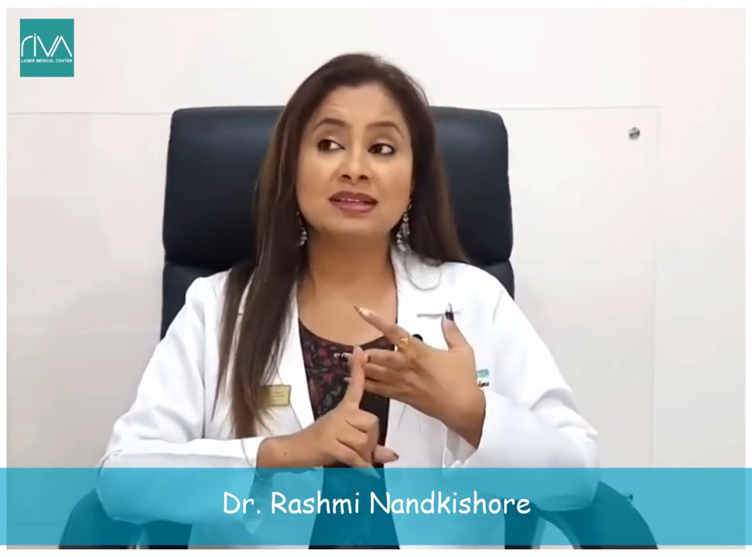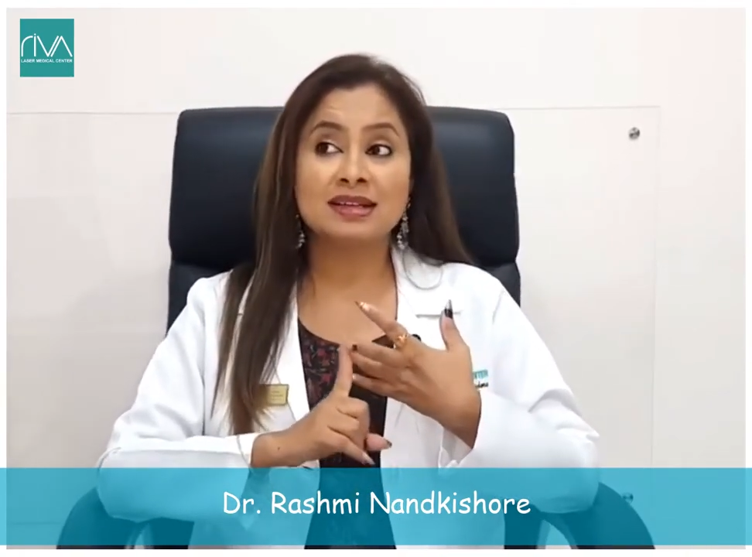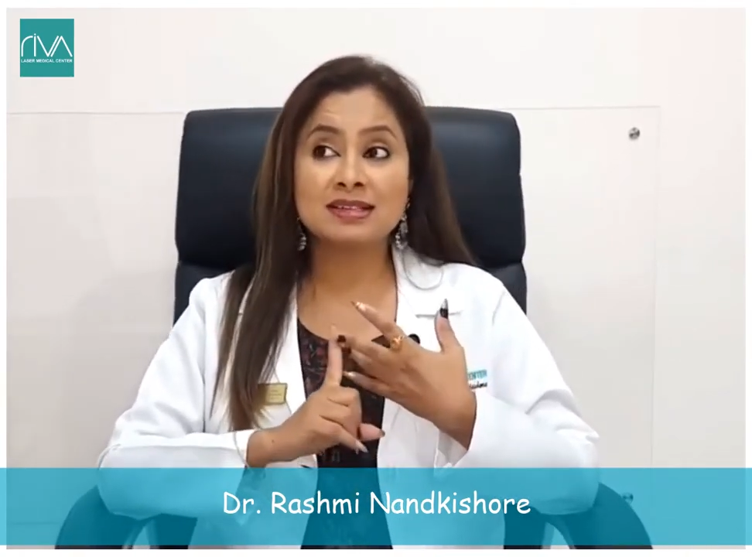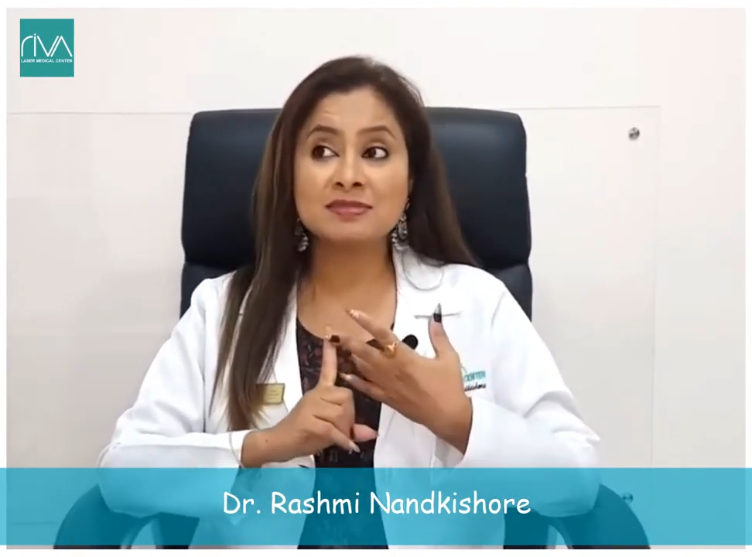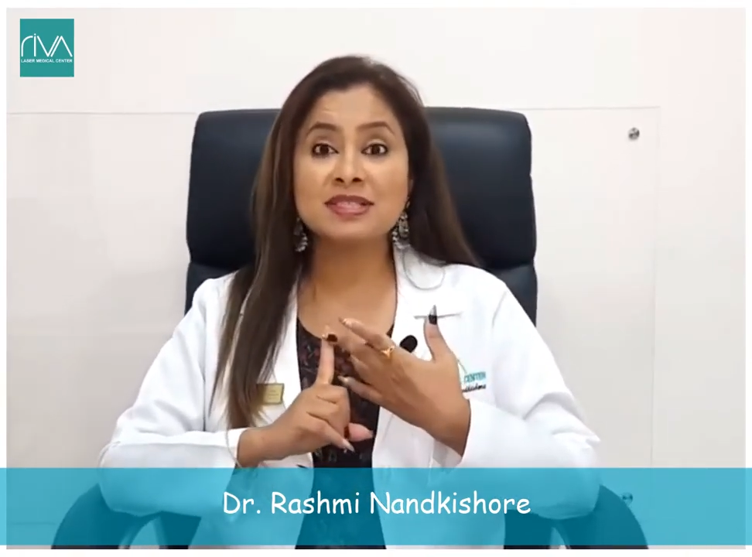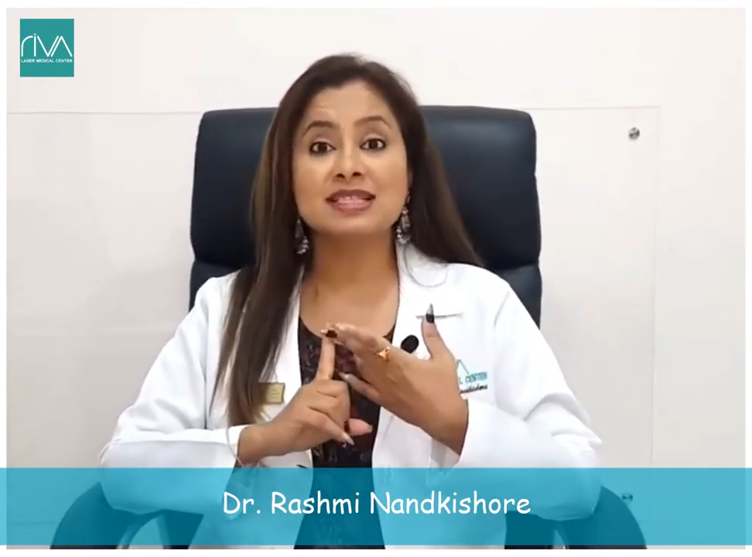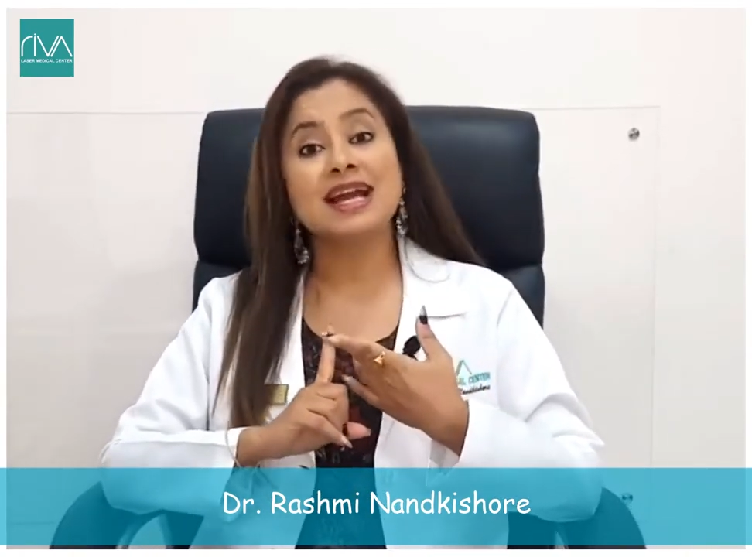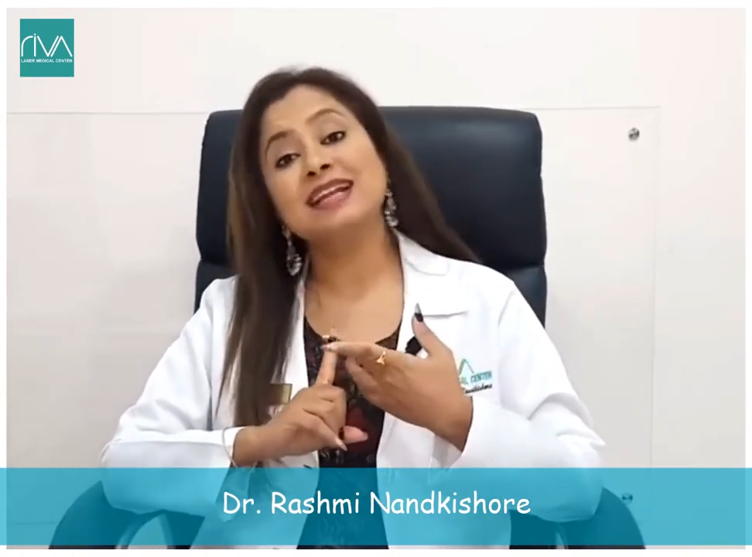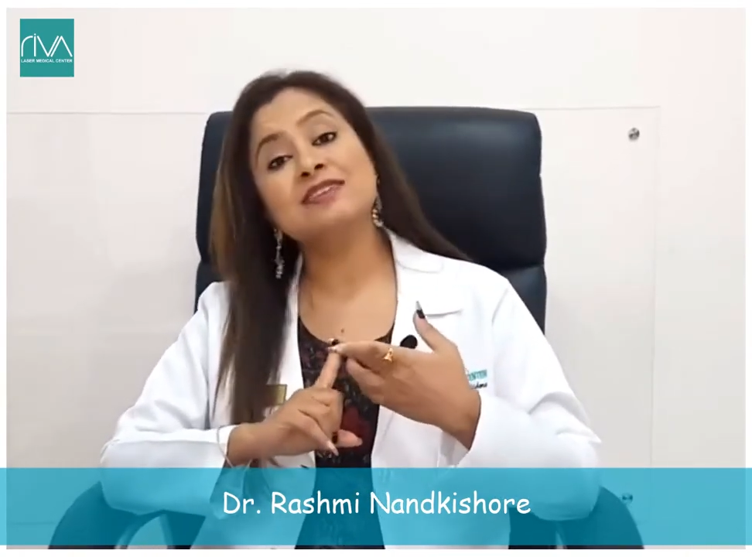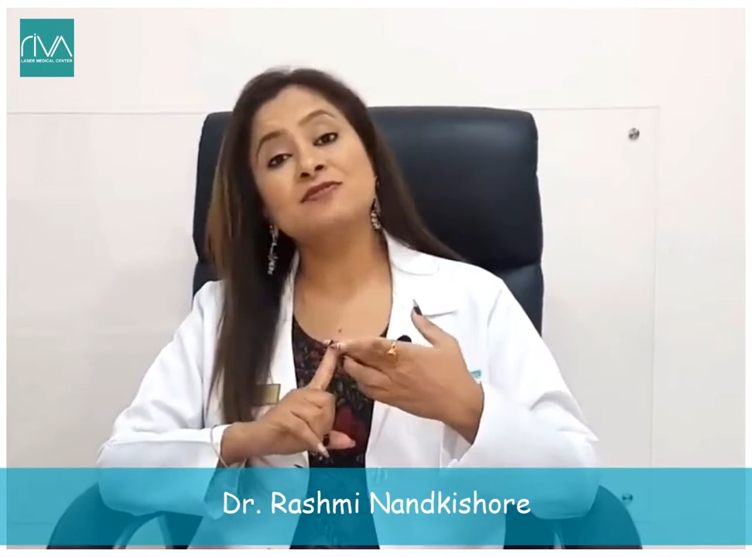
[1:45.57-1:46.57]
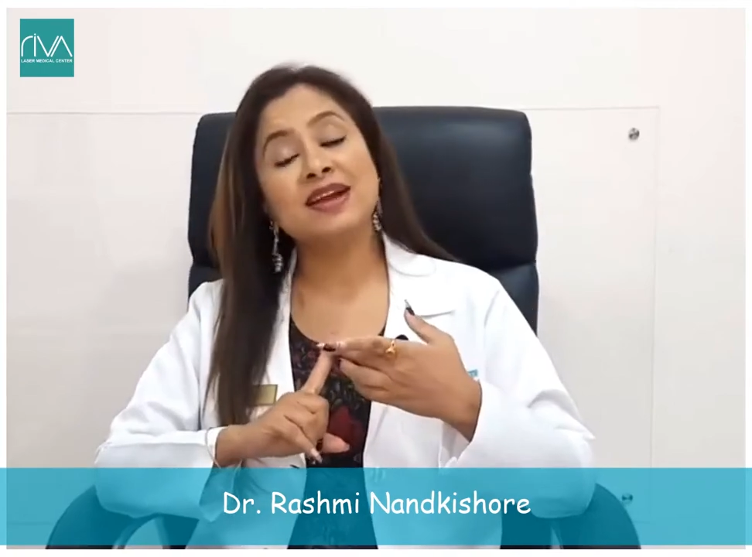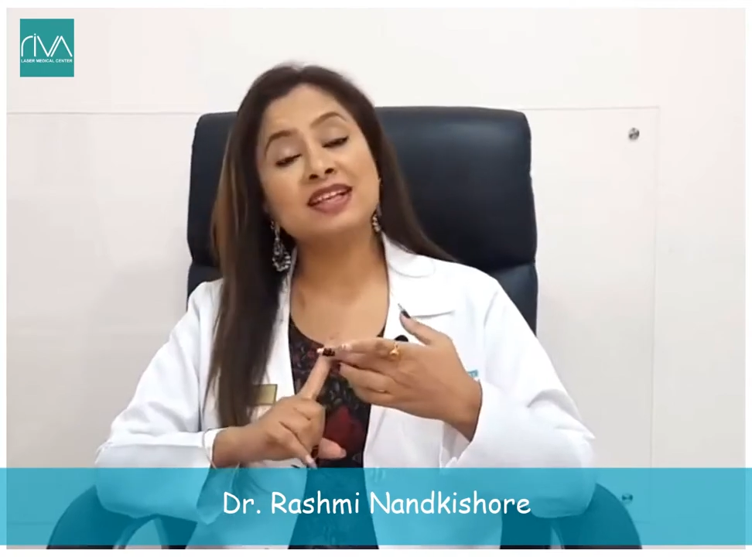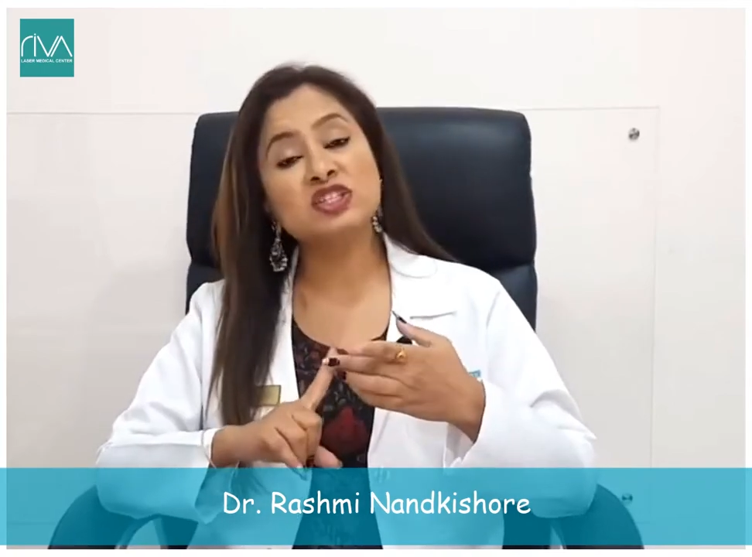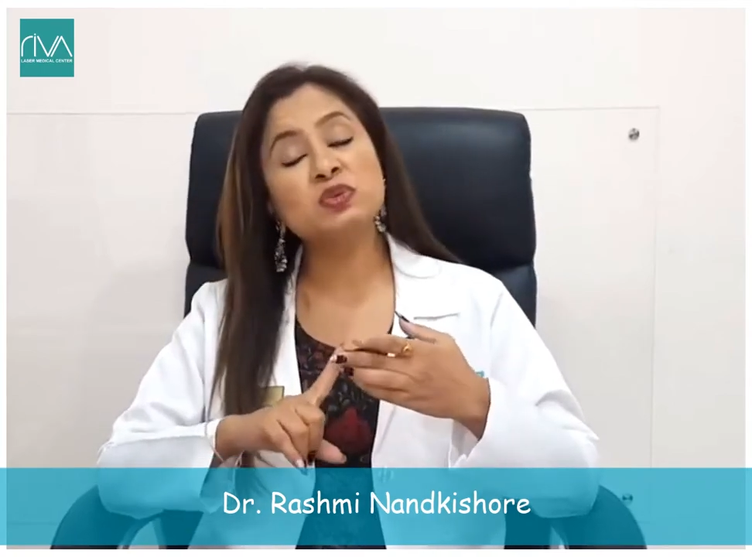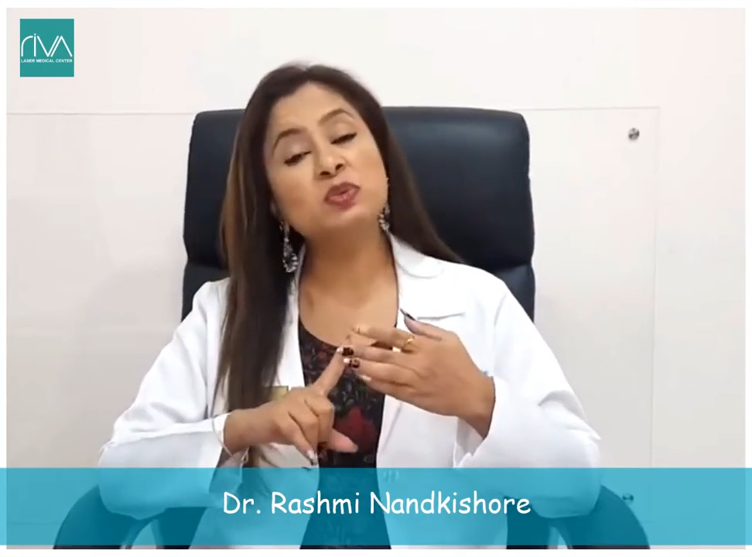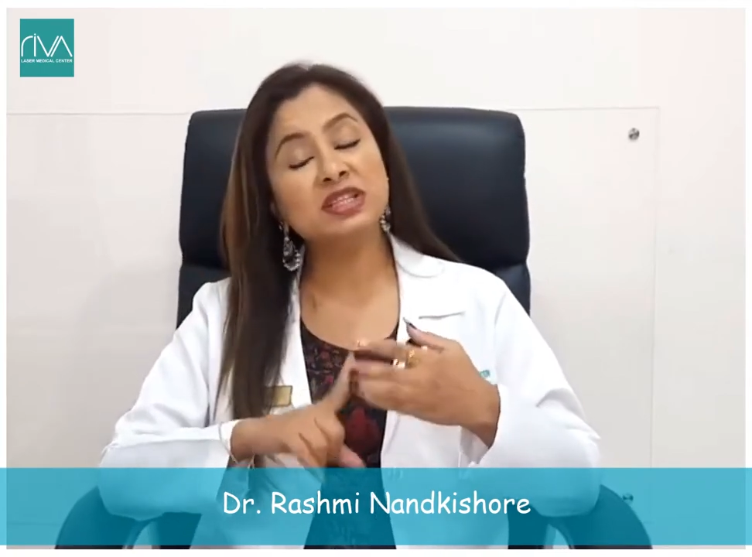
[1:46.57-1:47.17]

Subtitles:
customer satisfaction